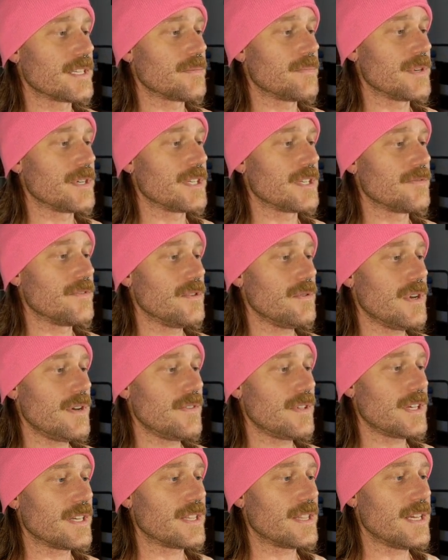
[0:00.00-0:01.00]
because if you have it
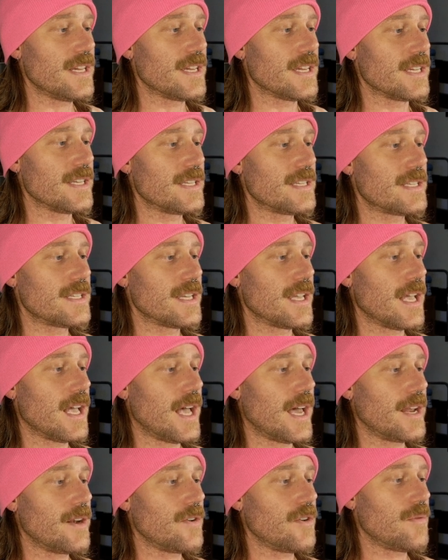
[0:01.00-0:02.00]
like this,
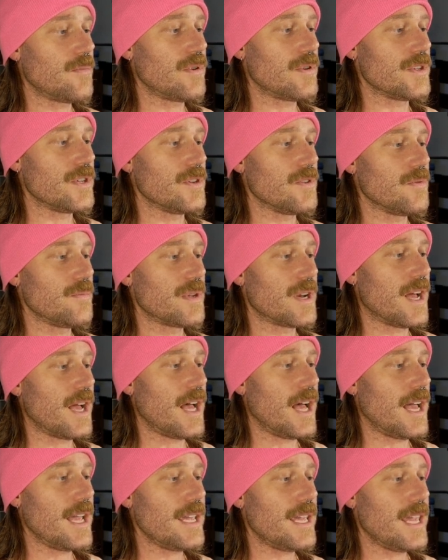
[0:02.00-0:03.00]
I don't know about you, but
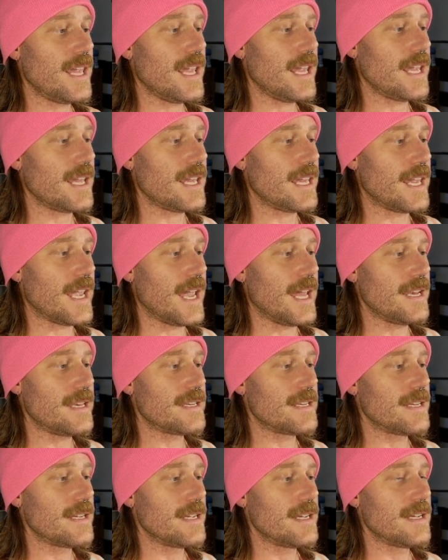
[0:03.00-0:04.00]
I can't
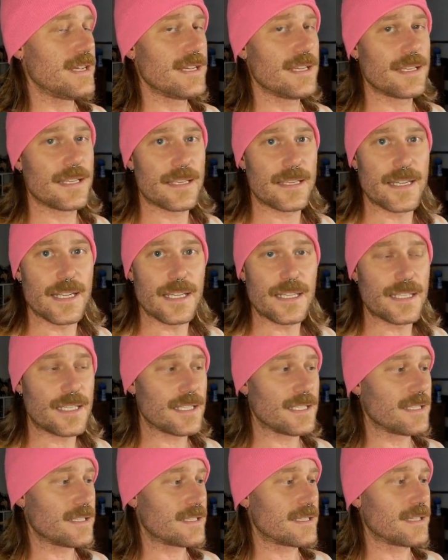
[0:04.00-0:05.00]
get
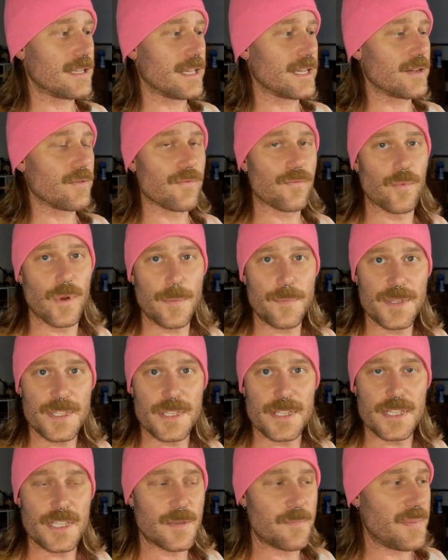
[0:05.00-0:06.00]
decent like rips
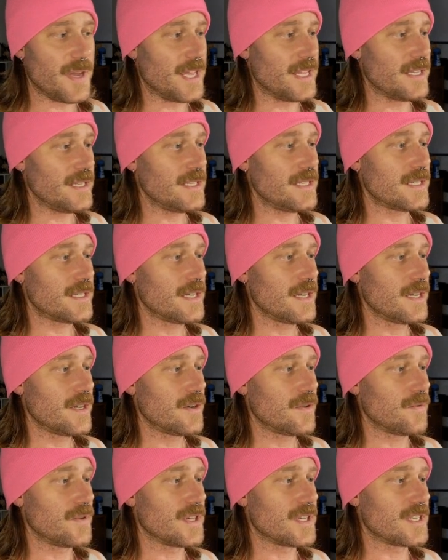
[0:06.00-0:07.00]
and spins
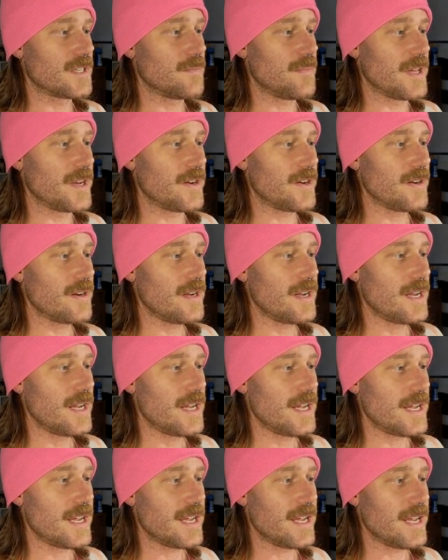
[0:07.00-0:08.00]
with a spinner
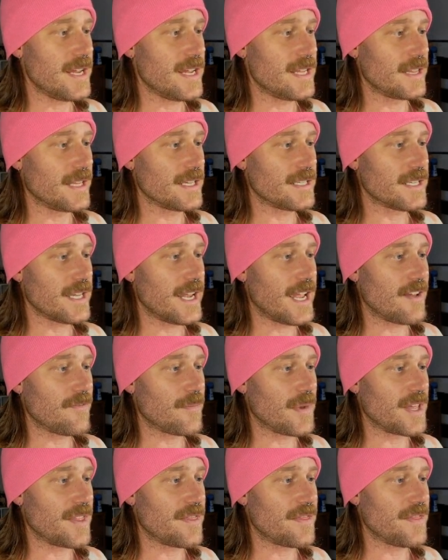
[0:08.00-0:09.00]
unless I have
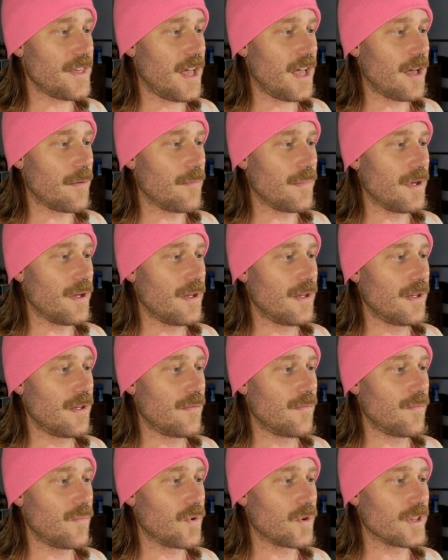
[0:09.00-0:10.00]
my thumb
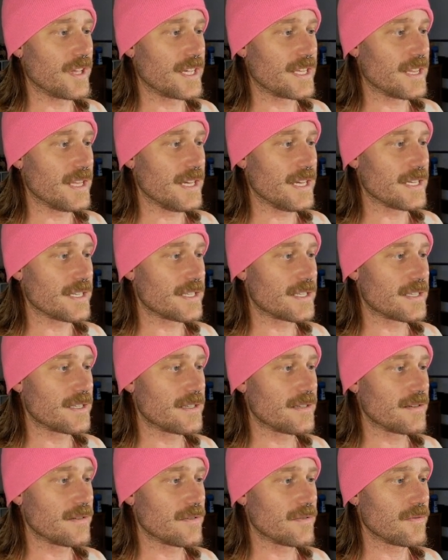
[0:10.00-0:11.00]
more like this,
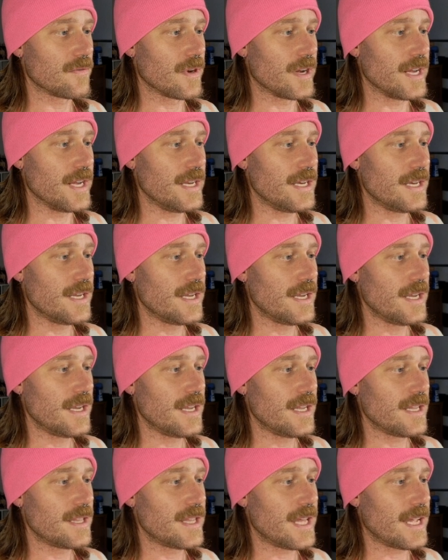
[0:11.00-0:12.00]
right?
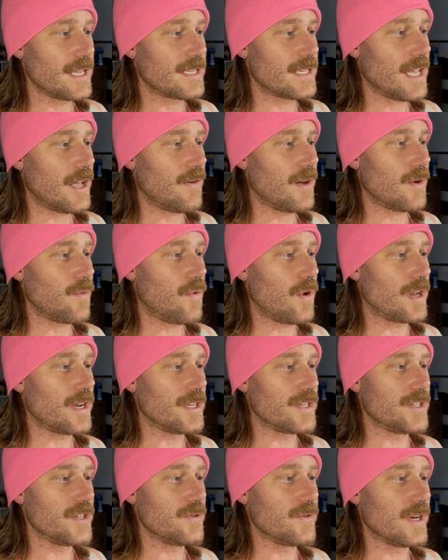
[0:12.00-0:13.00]
That's how I want to
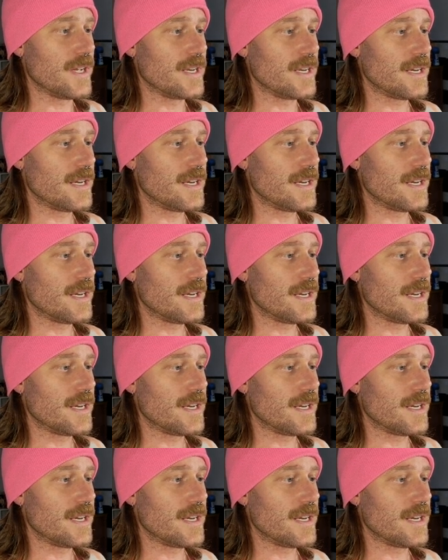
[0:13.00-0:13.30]
do it.